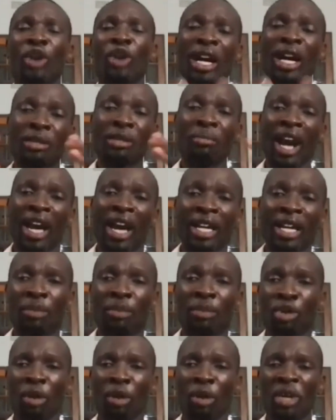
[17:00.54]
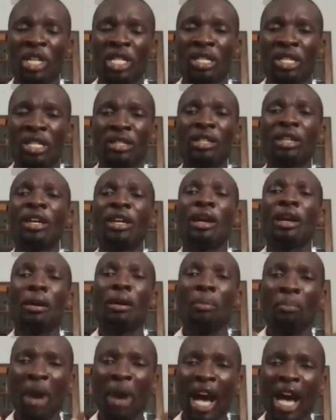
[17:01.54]
you admire the property.
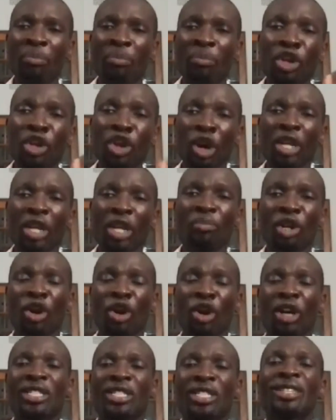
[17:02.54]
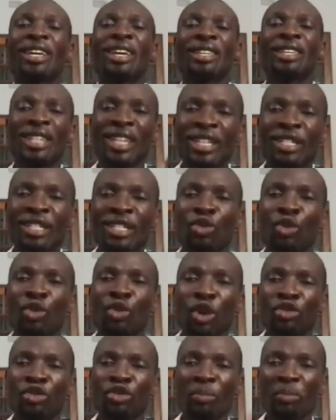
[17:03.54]
Buy purely because it is
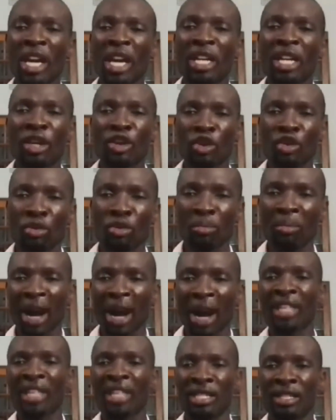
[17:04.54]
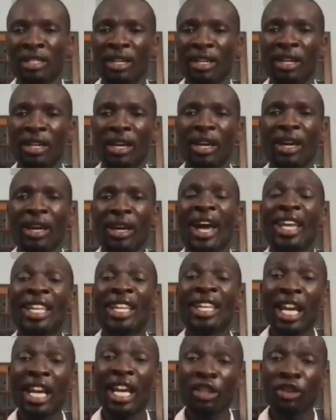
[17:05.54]
going to make you money. At
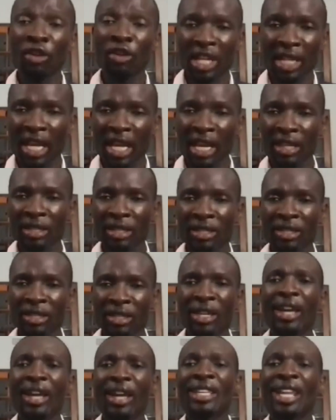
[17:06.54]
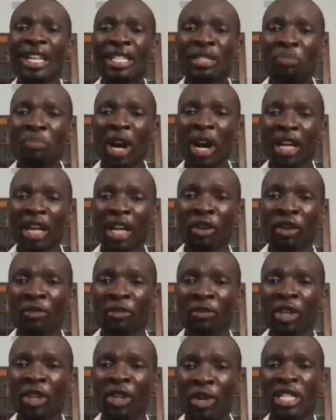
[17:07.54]
the end of the day, that's part of
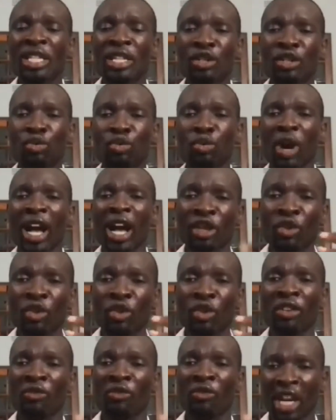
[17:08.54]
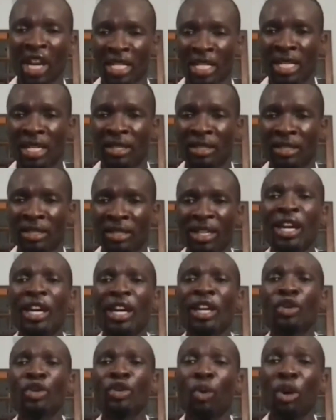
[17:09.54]
the reasons why you invest in.
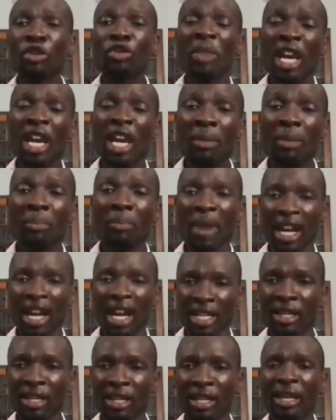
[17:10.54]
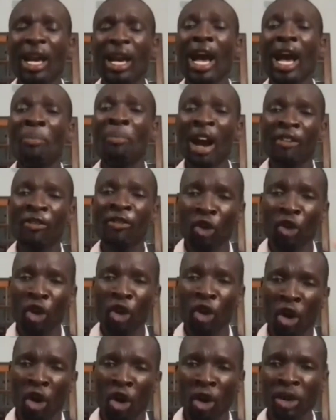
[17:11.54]
You want to make money. Above
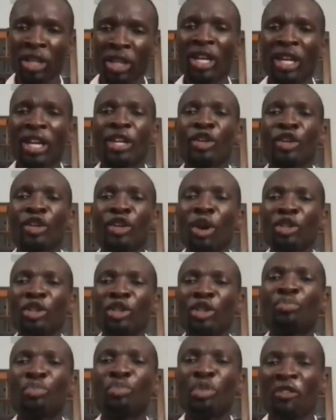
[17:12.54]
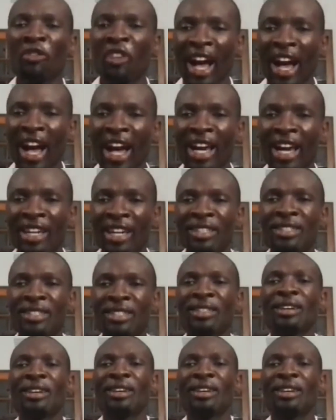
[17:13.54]
all, you want to provide